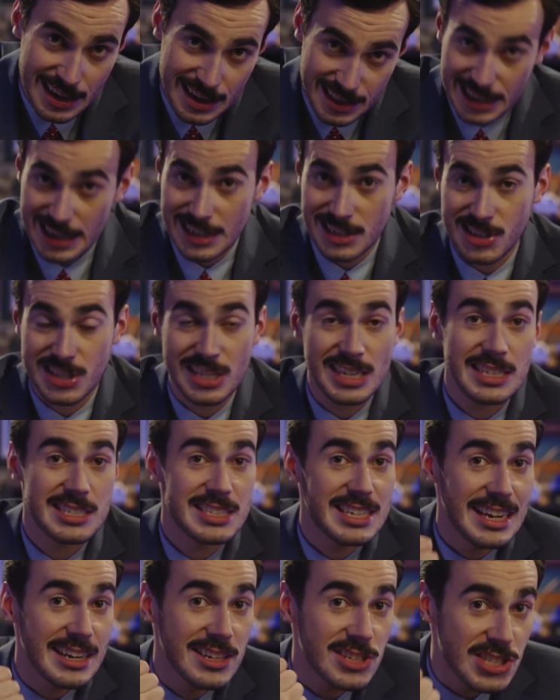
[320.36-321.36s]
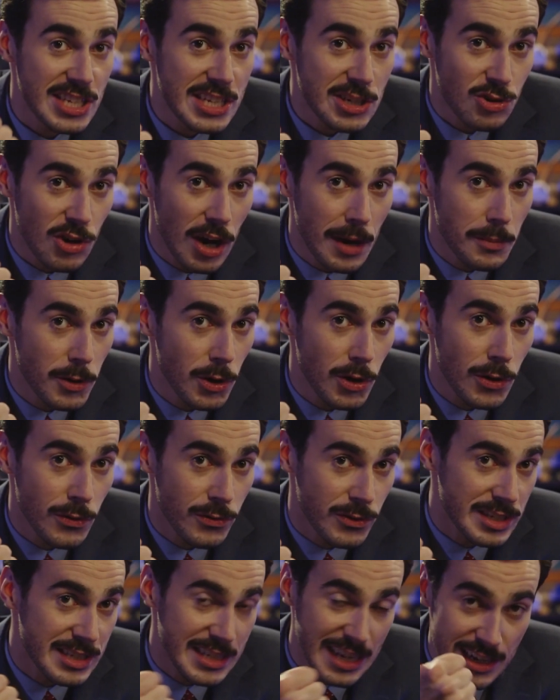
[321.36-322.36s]
There's the Tenancy Tribunal
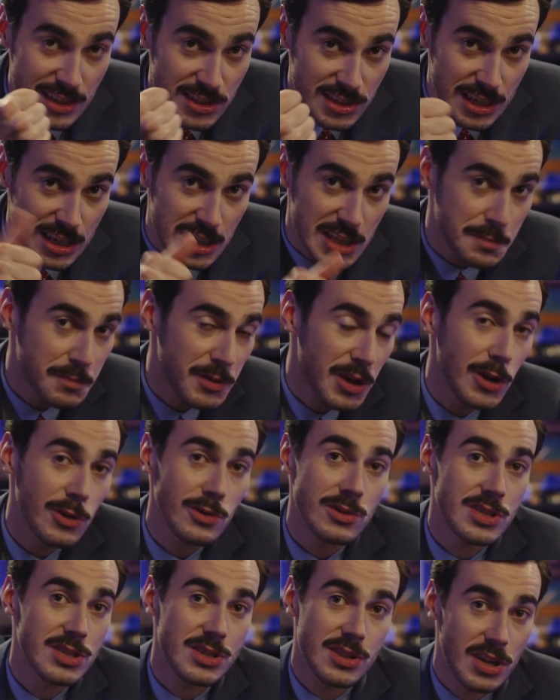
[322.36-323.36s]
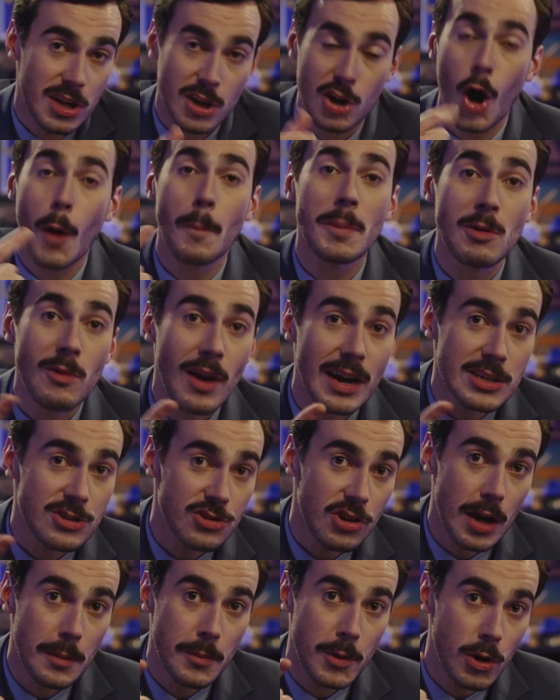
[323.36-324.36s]
for tenancy disputes, the Copyright
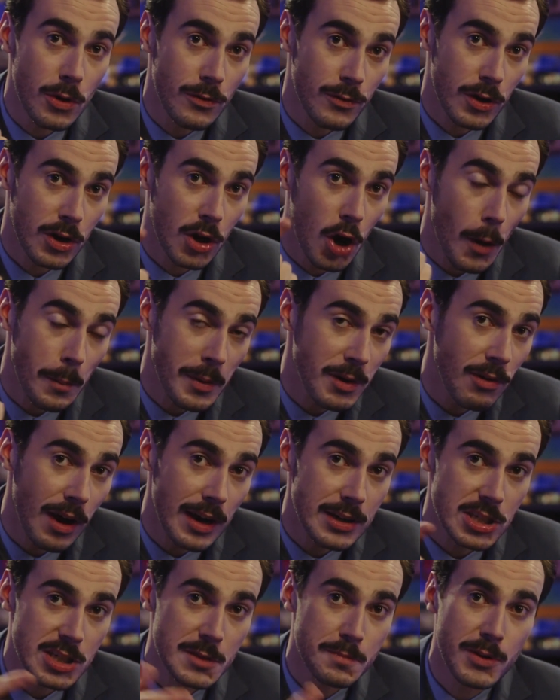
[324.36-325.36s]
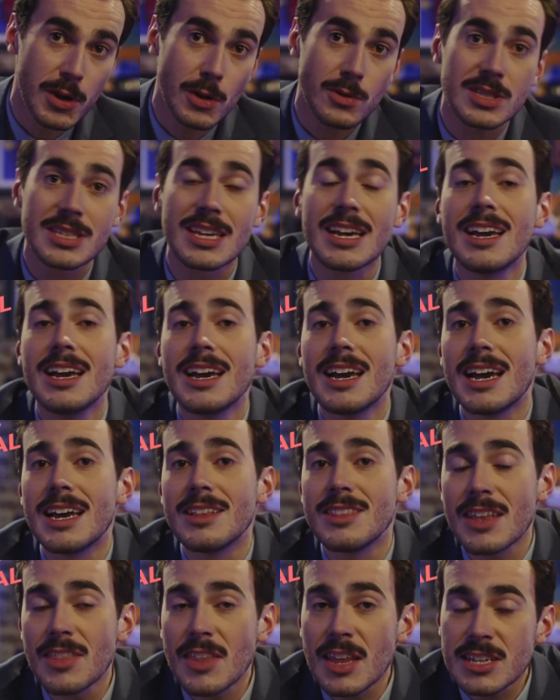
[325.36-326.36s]
Tribunal for copyright disputes,
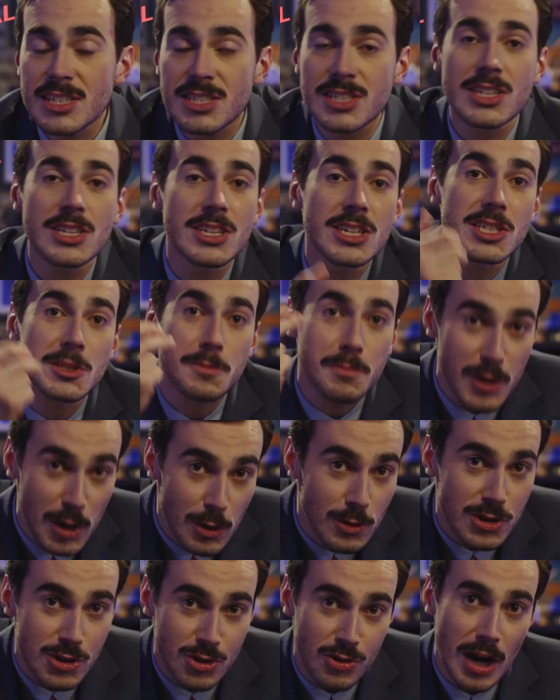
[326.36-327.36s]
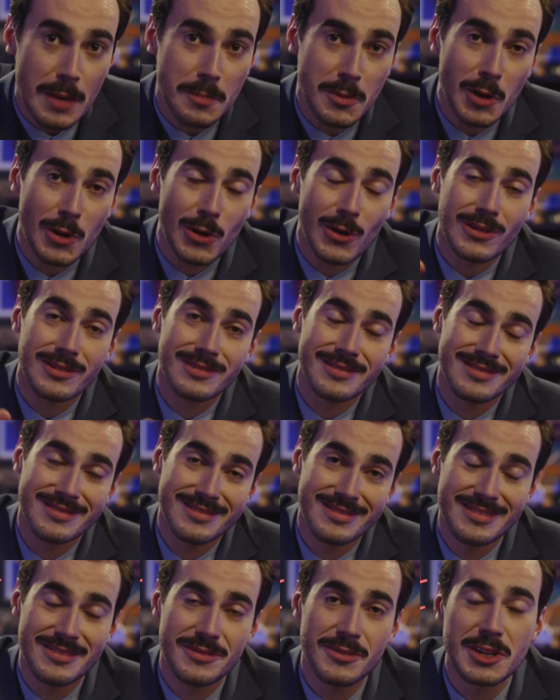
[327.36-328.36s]
and then there's the Disputes Tribunal
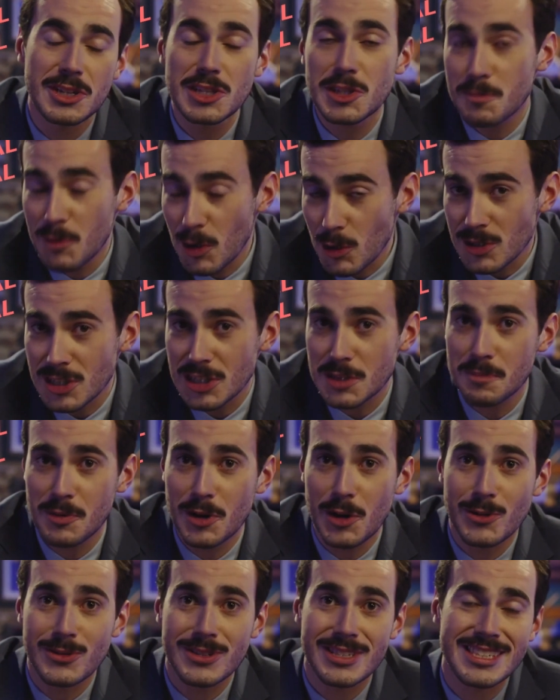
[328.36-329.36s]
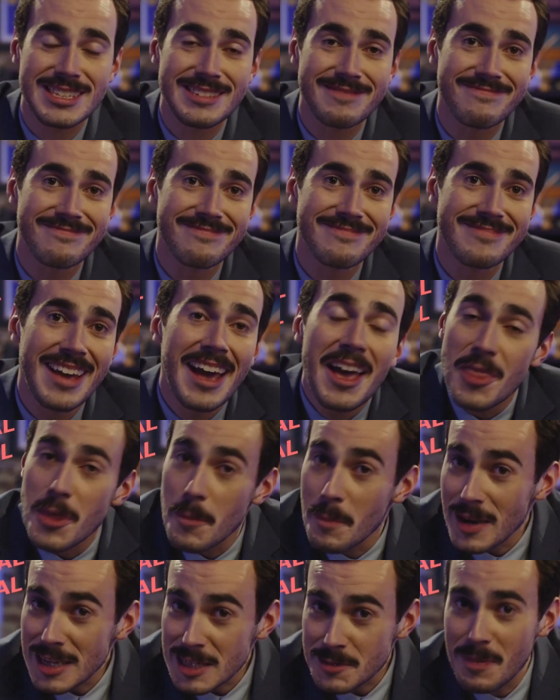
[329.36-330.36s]
for dispute disputes. The
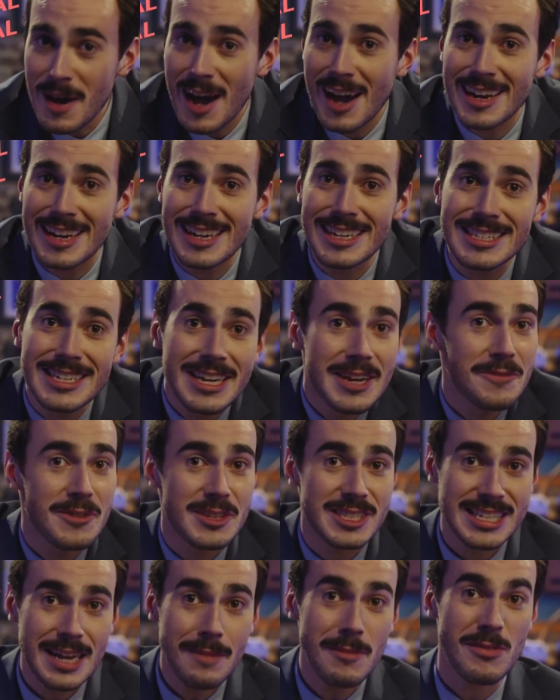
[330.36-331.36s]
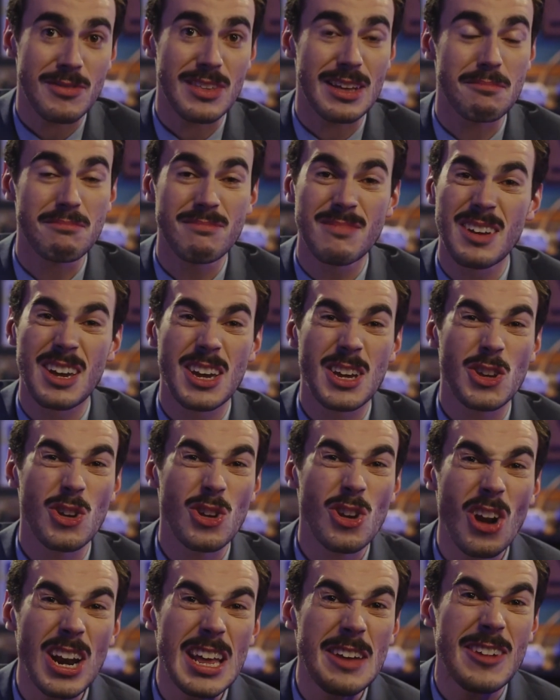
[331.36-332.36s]
best part is, for some of them, you're
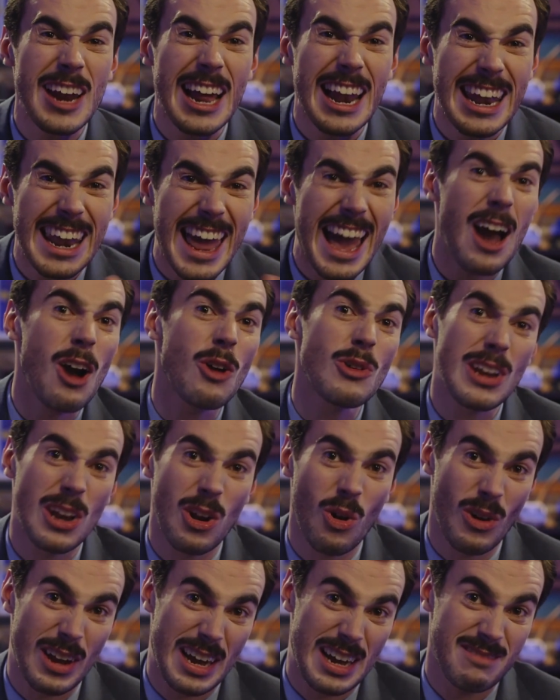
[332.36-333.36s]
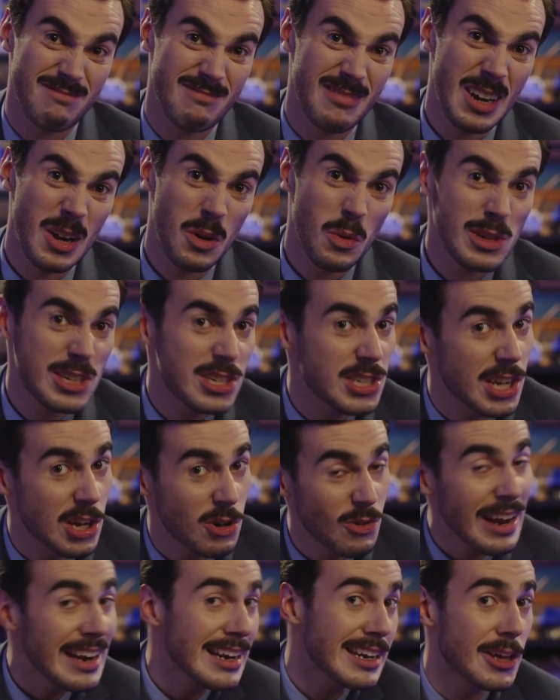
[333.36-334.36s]
not even allowed a lawyer, which is a
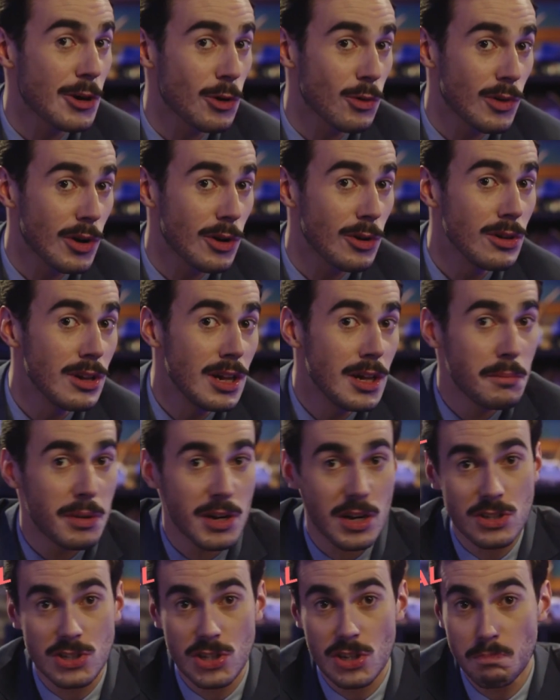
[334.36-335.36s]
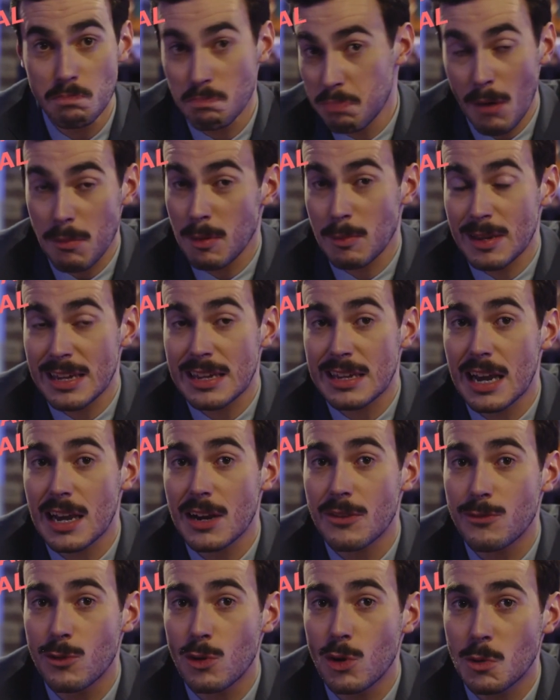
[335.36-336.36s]
great little rule because you probably can't
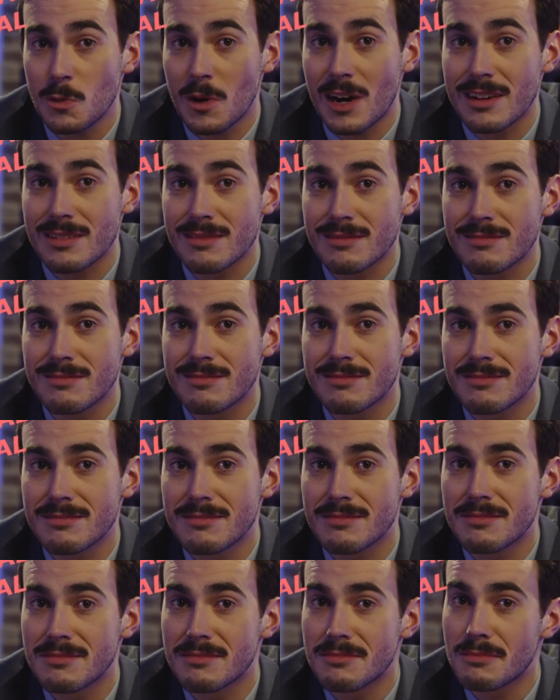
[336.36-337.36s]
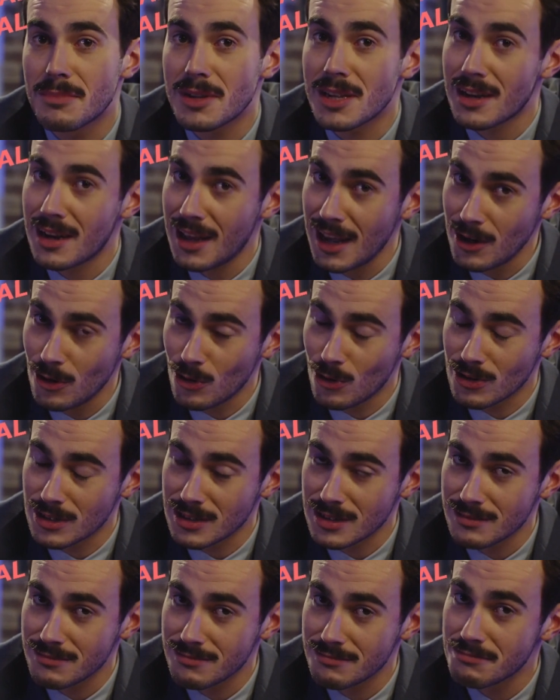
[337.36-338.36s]
afford one. But your
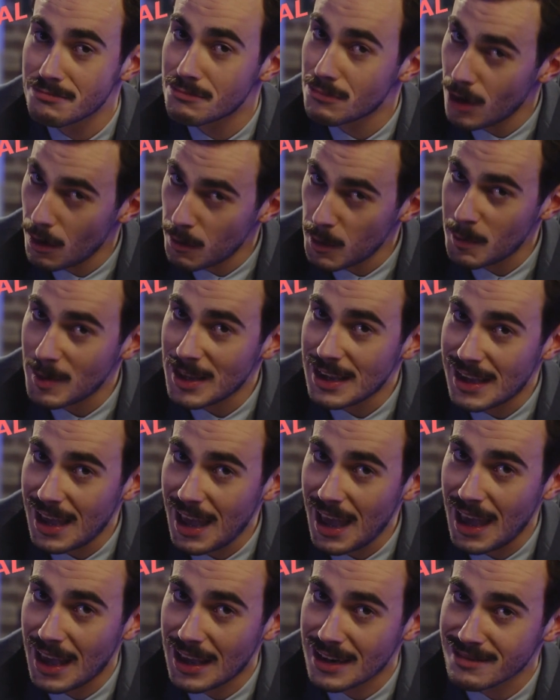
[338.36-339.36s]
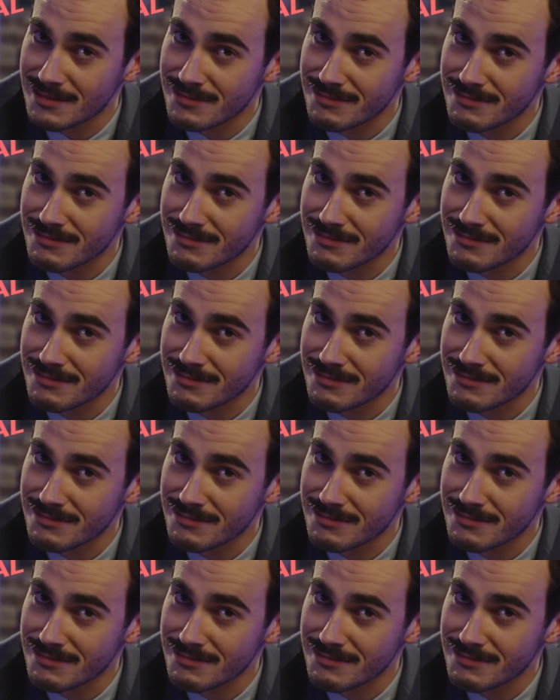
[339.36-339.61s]
landlord probably can.